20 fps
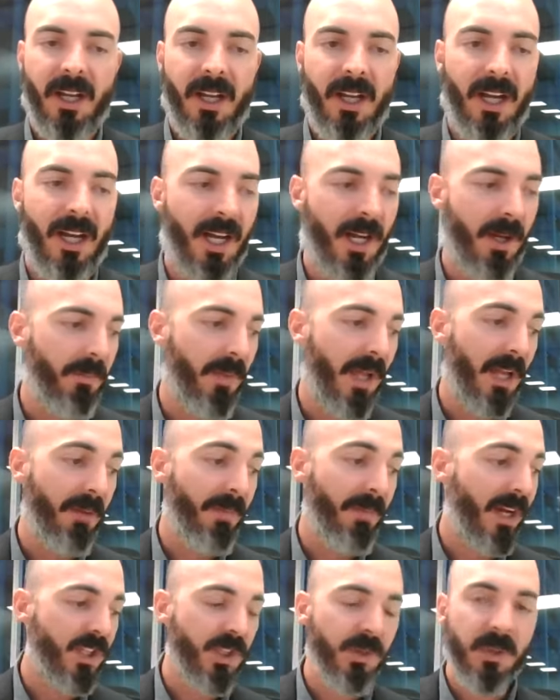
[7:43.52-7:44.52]
And
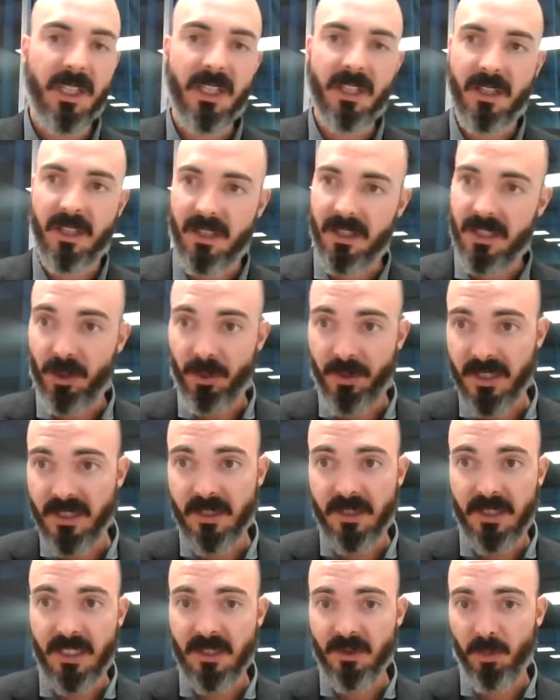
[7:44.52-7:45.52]
by doing
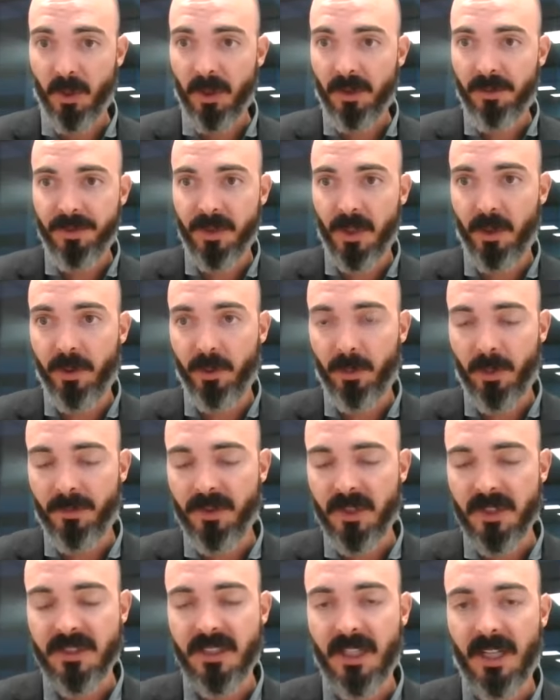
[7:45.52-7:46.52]
this workflow that we've
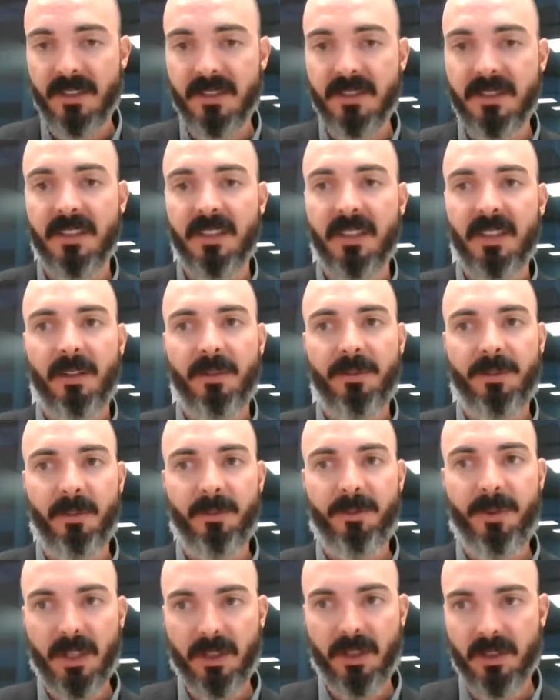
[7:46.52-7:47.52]
discussed, from
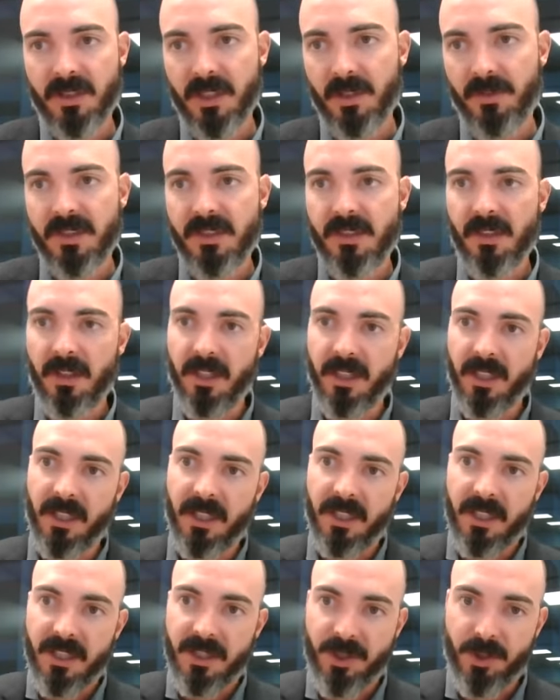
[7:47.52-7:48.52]
fractured surface area
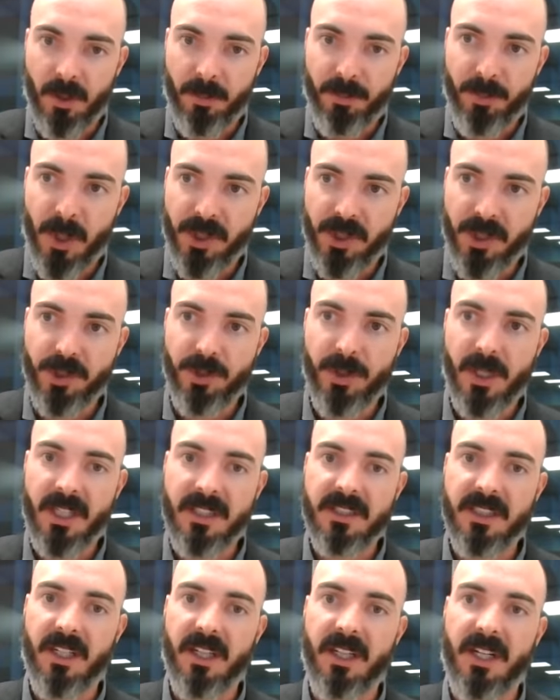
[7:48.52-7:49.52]
to our pressure
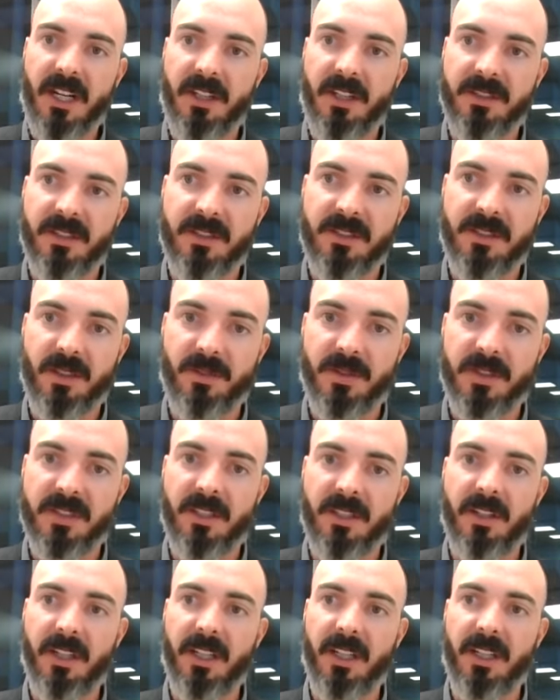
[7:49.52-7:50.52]
transient analysis surface
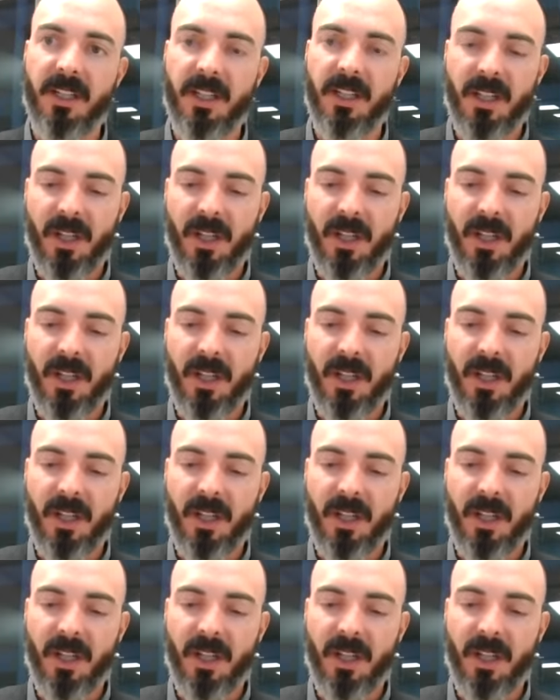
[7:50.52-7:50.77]
area,